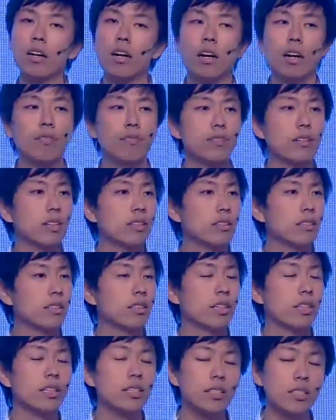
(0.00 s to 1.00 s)
after
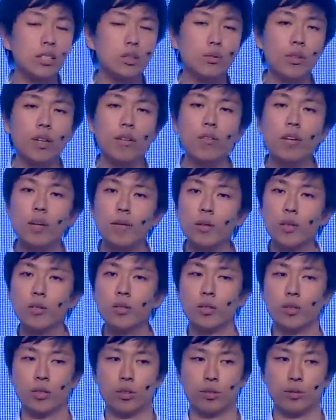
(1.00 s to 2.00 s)
the Industrial
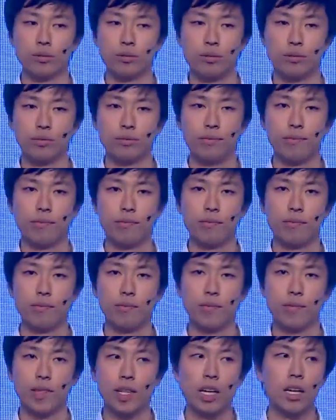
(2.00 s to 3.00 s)
Revolution,
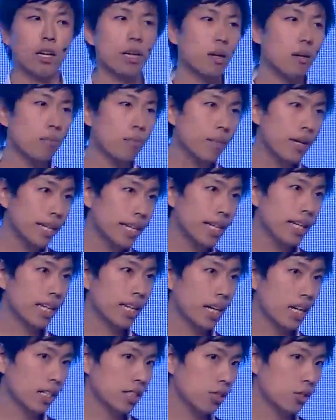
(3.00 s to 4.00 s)
many
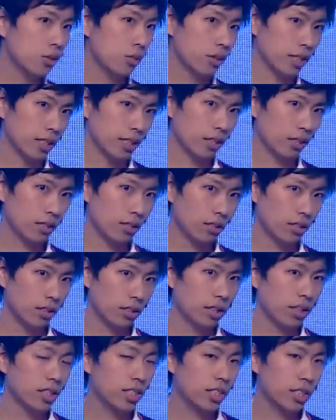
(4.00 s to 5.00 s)
countries
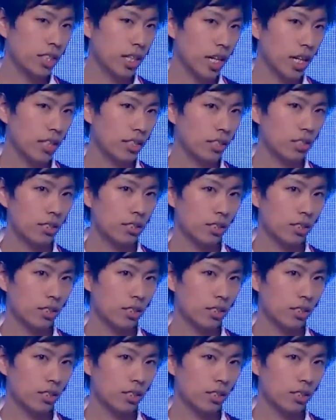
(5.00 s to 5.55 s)
changed